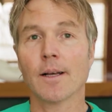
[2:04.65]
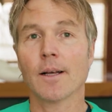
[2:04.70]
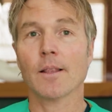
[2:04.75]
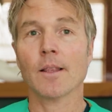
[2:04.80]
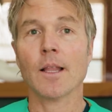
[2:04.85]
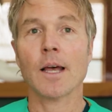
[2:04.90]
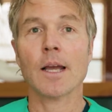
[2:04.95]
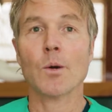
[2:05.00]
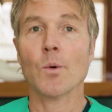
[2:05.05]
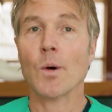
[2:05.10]

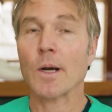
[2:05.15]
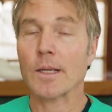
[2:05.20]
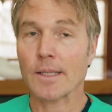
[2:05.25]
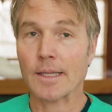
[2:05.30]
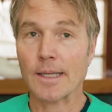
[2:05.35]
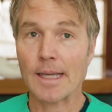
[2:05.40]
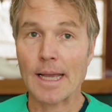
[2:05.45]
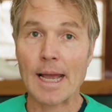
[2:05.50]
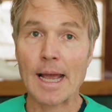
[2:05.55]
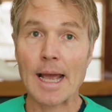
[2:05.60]
Likewise
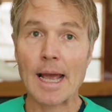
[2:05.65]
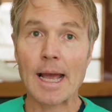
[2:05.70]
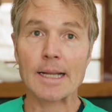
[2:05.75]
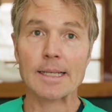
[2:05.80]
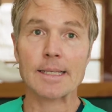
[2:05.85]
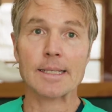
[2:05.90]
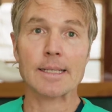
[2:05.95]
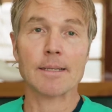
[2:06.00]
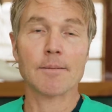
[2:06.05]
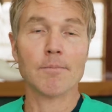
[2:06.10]
in
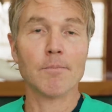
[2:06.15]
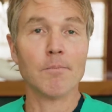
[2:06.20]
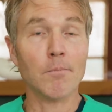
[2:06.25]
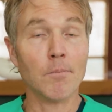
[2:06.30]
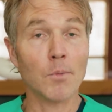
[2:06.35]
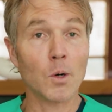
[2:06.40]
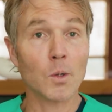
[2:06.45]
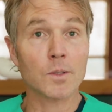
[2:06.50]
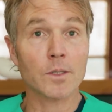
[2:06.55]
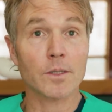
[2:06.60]
cats,
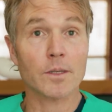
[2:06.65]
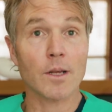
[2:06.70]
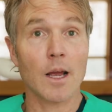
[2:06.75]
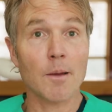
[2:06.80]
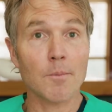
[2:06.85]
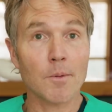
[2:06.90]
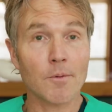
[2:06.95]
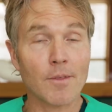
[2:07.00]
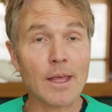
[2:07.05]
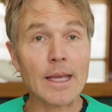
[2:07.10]
most of the
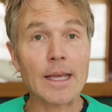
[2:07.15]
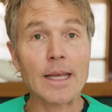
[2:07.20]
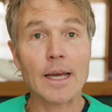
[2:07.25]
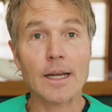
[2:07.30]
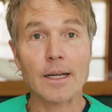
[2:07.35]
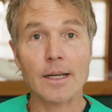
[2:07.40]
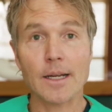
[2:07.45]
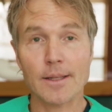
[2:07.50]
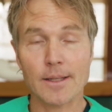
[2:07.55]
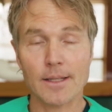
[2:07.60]
time if they
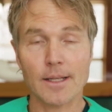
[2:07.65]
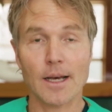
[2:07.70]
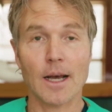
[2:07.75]
get